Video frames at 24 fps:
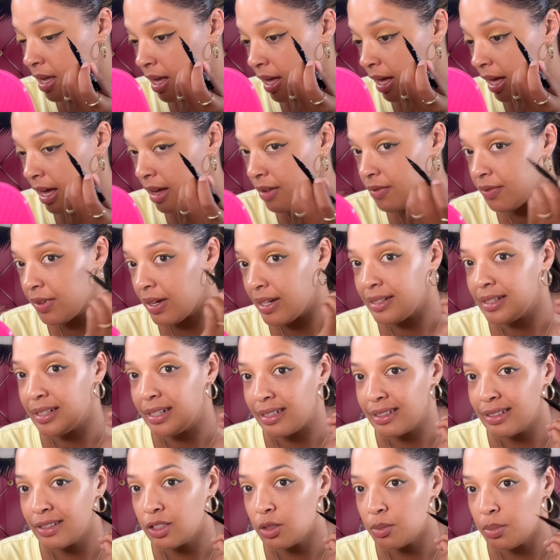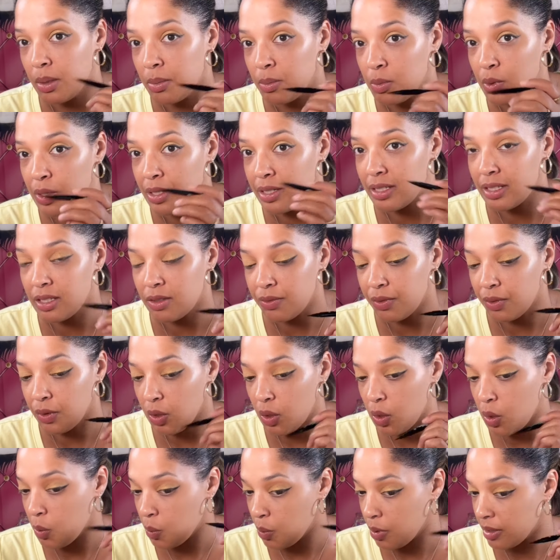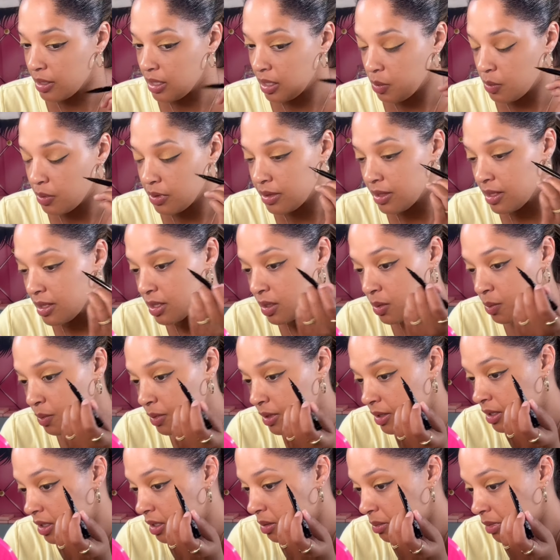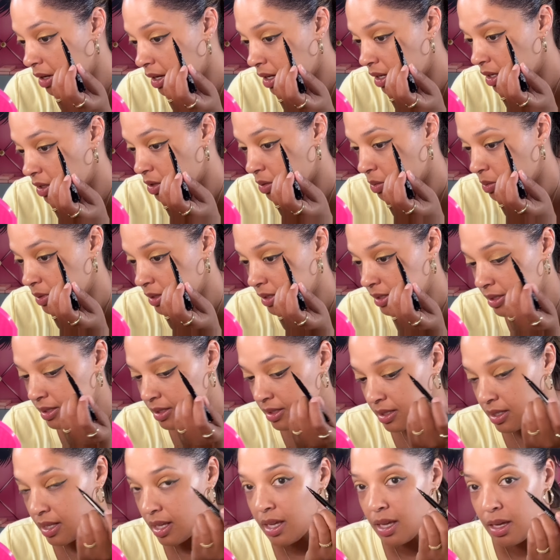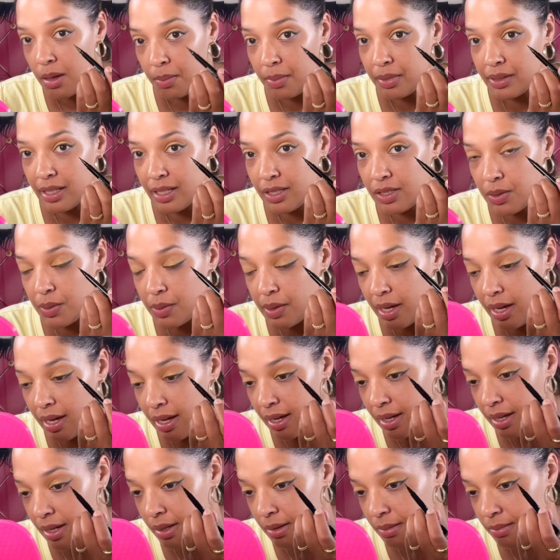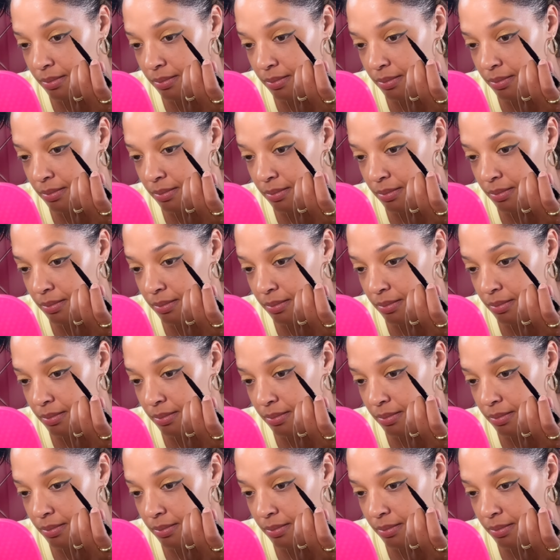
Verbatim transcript: I find it a little bit more difficult working with this one than my other ones, but that's okay.